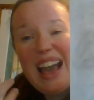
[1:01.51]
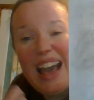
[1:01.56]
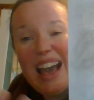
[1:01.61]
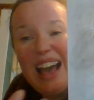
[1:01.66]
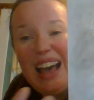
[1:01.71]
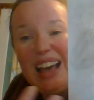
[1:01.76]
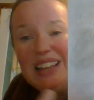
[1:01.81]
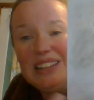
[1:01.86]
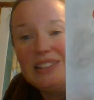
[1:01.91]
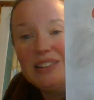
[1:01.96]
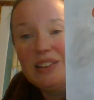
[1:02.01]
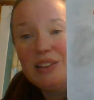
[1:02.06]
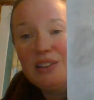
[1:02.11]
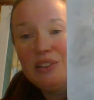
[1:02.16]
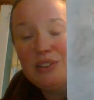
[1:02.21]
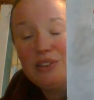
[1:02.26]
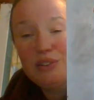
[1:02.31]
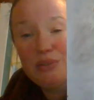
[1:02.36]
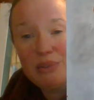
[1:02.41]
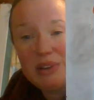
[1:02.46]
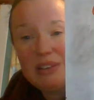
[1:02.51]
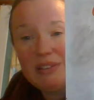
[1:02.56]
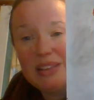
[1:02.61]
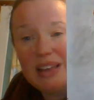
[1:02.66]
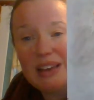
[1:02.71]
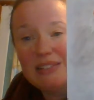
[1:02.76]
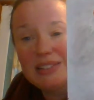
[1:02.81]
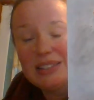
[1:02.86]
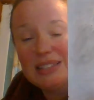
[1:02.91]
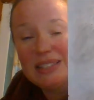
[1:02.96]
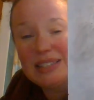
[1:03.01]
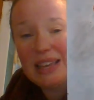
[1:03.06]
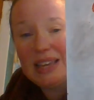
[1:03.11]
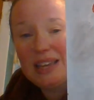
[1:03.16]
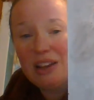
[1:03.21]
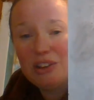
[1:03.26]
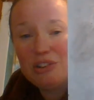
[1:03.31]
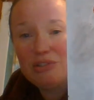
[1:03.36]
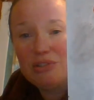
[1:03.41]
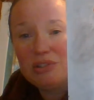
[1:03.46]
add
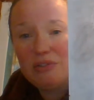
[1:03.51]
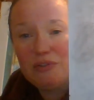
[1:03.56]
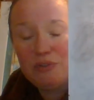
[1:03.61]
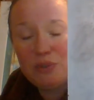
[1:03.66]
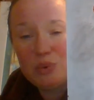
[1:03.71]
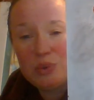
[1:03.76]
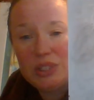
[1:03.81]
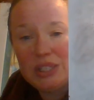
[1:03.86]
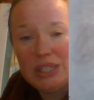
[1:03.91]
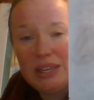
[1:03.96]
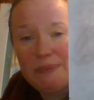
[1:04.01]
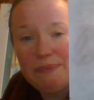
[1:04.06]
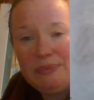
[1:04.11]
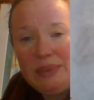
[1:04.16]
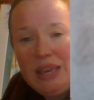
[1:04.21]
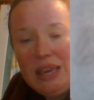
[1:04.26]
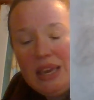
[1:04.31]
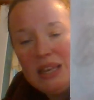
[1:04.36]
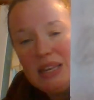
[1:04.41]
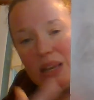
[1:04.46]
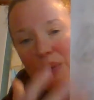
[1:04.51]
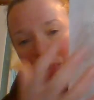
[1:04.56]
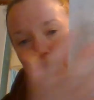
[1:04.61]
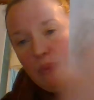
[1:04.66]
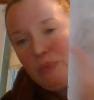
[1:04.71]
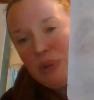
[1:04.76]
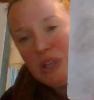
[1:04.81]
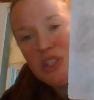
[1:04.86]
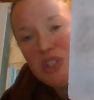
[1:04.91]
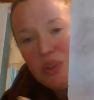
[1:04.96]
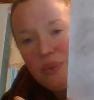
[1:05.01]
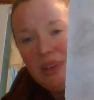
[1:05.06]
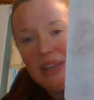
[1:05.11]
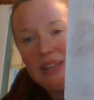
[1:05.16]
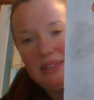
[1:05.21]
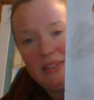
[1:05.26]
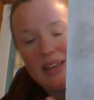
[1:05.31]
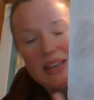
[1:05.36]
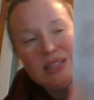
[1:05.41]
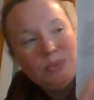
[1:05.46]
3,840. Now, when we're
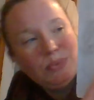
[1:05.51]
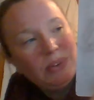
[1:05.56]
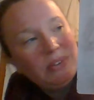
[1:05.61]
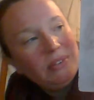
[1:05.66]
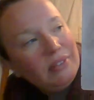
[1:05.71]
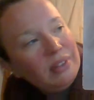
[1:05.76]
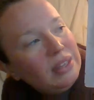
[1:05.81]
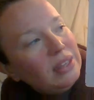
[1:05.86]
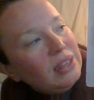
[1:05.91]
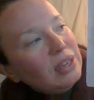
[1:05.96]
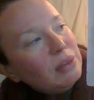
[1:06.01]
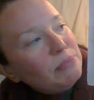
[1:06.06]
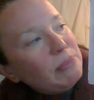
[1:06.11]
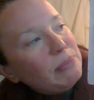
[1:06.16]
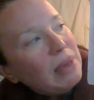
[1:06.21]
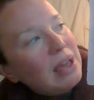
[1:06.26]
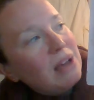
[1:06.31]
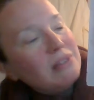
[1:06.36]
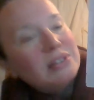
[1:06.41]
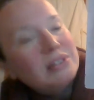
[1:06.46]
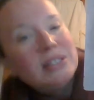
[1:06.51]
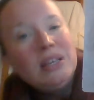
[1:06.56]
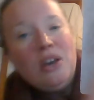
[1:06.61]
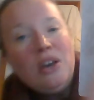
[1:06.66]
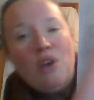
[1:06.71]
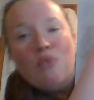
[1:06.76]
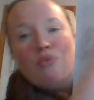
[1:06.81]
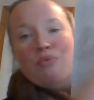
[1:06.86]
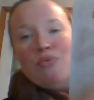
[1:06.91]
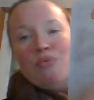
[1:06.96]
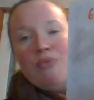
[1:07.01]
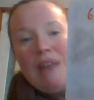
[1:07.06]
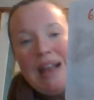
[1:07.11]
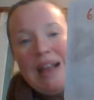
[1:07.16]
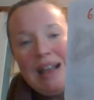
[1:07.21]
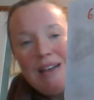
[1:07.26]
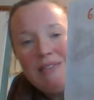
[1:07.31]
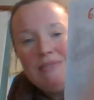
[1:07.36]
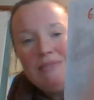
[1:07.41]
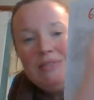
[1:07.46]
doing this, we're thinking about
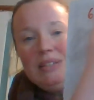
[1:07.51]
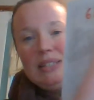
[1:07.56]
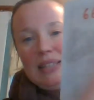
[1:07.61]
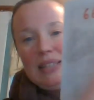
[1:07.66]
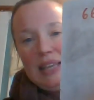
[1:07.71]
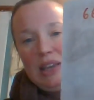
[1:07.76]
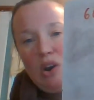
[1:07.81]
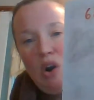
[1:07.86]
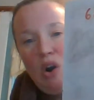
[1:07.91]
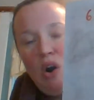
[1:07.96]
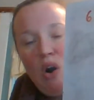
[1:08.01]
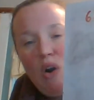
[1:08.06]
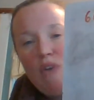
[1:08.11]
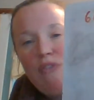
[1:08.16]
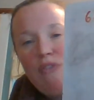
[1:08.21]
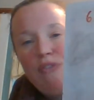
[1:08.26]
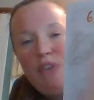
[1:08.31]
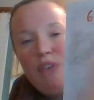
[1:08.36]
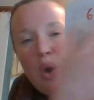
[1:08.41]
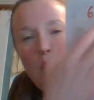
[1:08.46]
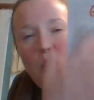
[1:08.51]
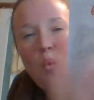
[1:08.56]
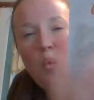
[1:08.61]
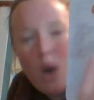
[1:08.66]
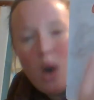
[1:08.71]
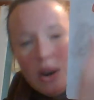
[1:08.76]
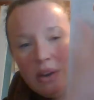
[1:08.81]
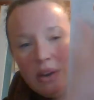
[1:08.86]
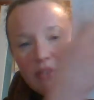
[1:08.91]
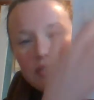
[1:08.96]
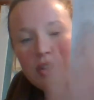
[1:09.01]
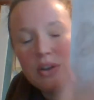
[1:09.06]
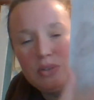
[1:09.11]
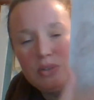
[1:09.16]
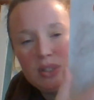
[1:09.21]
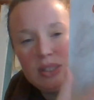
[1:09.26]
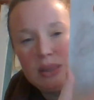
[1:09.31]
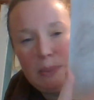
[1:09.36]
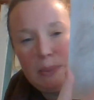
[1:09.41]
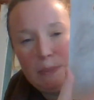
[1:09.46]
rounding off one of
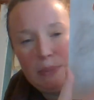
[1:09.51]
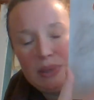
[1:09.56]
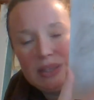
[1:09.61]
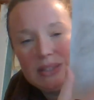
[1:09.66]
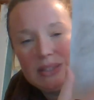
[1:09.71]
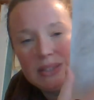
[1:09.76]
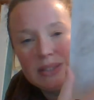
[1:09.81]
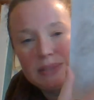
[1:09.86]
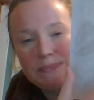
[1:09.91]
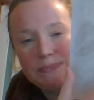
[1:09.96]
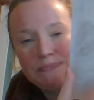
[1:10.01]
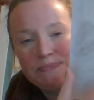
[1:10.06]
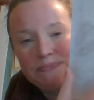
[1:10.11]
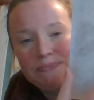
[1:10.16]
those numbers,